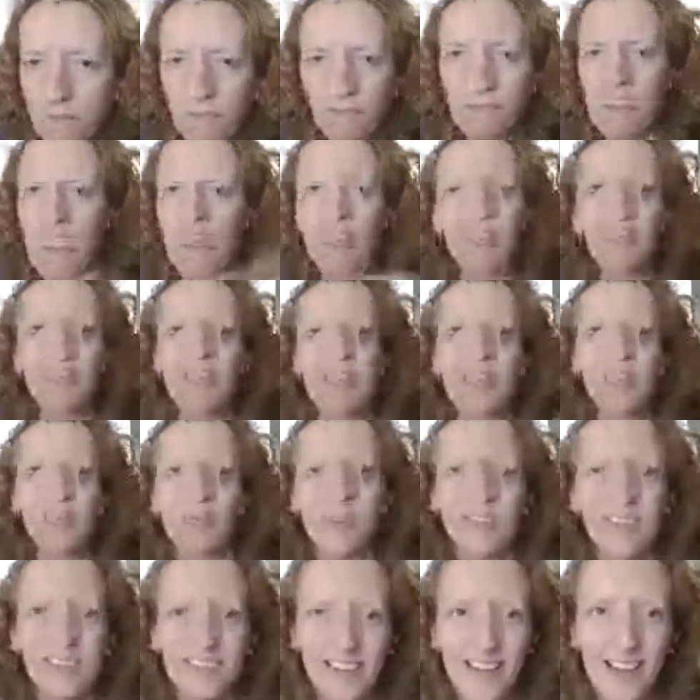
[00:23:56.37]
I don't need to
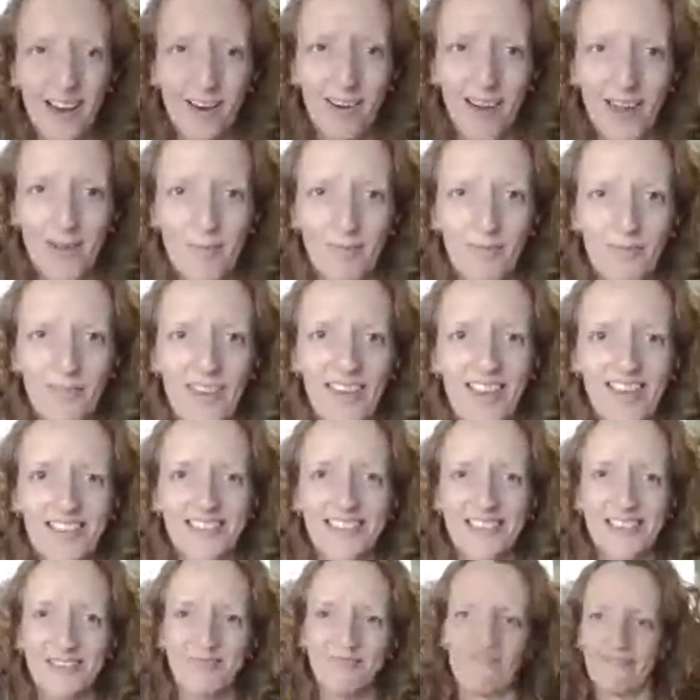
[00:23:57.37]
watch it now, Graham. I'm
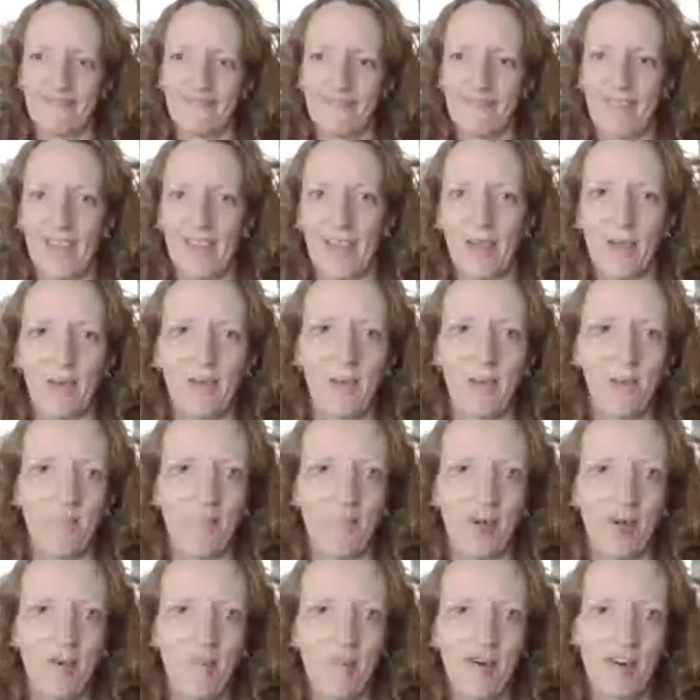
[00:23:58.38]
fixed.
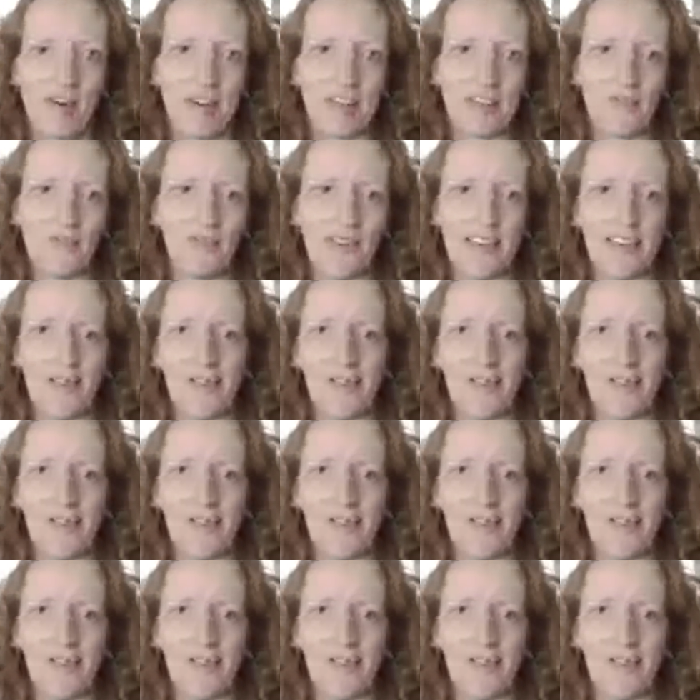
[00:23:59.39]
My man has fixed